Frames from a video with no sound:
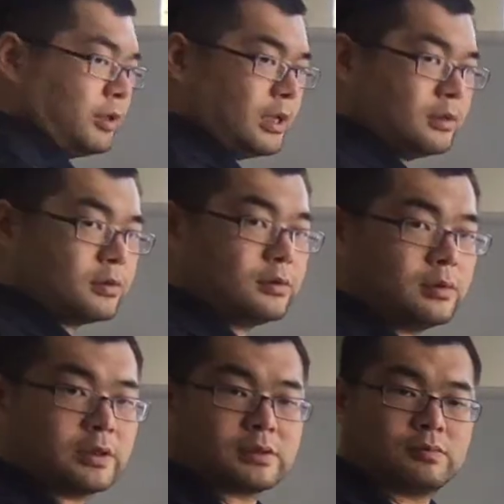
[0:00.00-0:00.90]
we can do
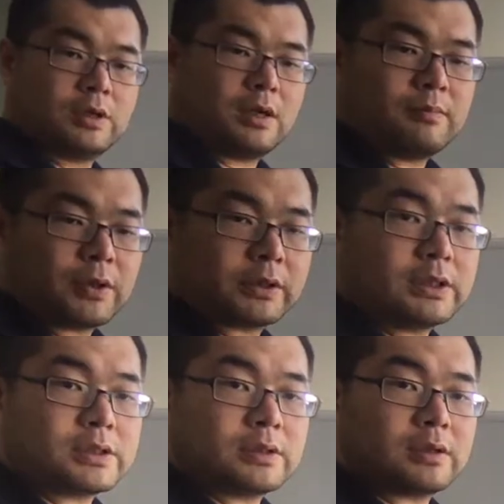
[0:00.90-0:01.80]
is we can
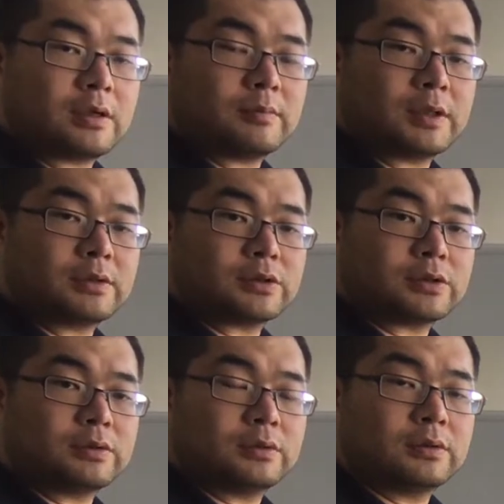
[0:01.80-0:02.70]
partition them
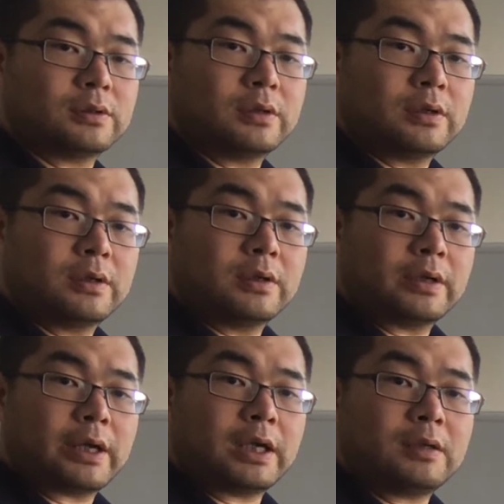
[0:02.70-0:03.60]
into
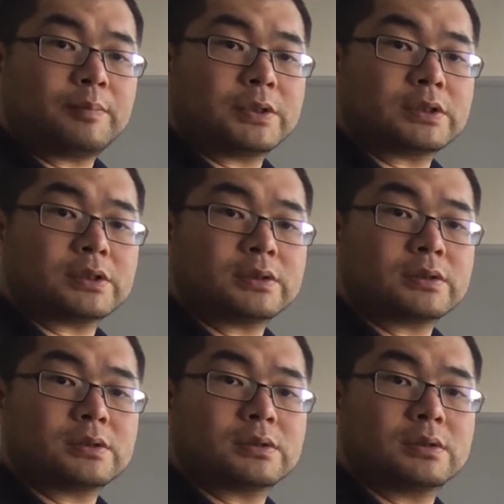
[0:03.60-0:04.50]
8
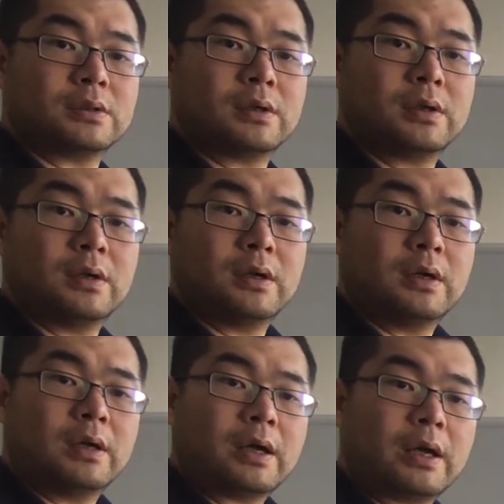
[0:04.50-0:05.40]
pieces,
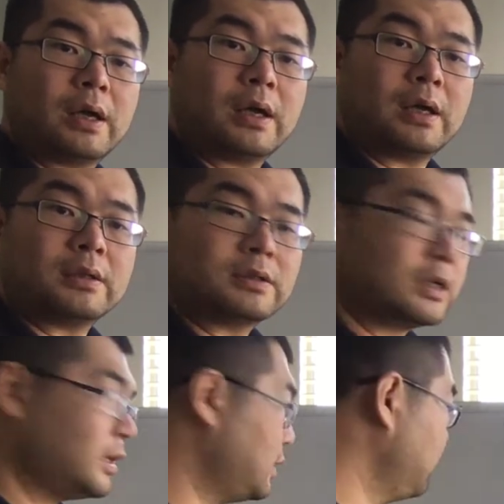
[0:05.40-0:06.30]
and
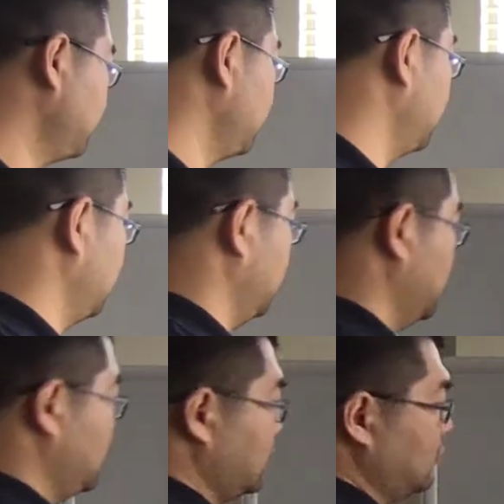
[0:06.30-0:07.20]

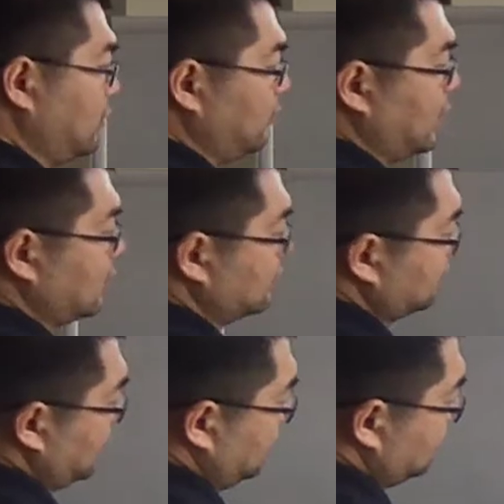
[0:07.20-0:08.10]
this is what we can do,
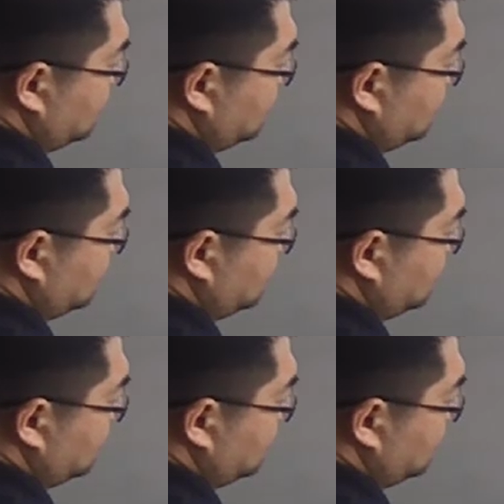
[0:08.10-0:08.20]
right?